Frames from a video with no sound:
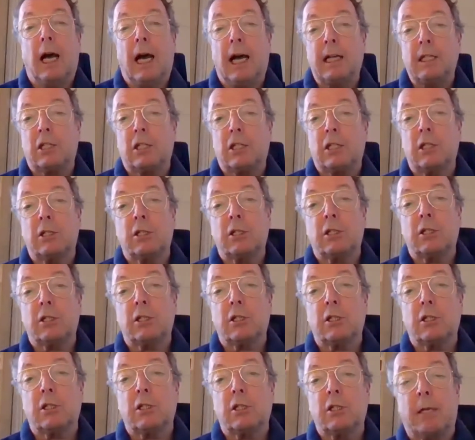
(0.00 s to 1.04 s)
as does the
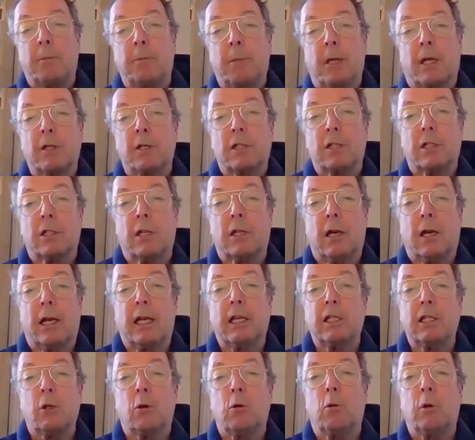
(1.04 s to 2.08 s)
MP, because
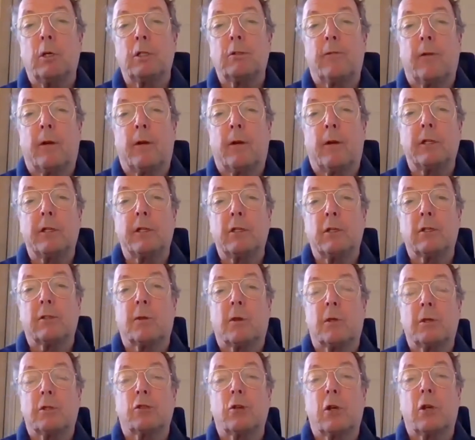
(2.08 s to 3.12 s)
he's always very
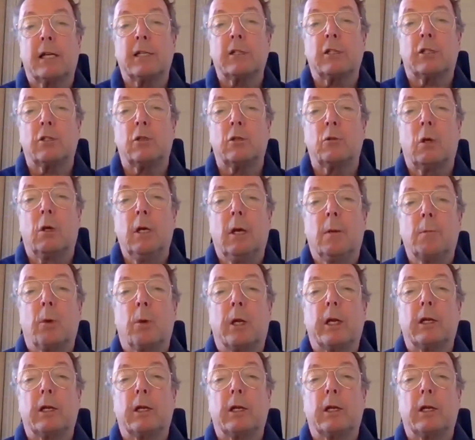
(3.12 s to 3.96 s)
useful at trying to